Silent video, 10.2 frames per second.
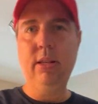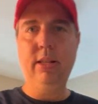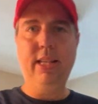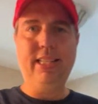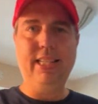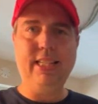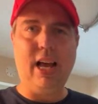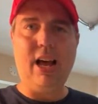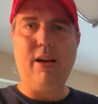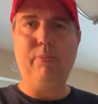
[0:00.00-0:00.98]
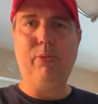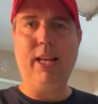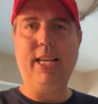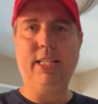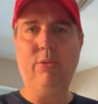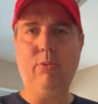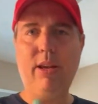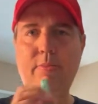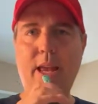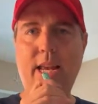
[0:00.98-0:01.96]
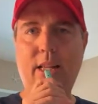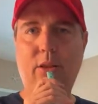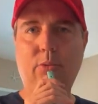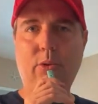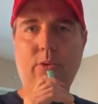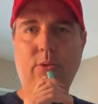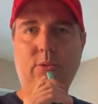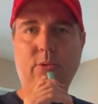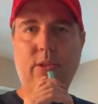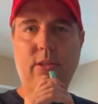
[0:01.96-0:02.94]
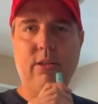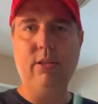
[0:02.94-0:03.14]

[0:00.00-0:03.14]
This is our place. We make the rules.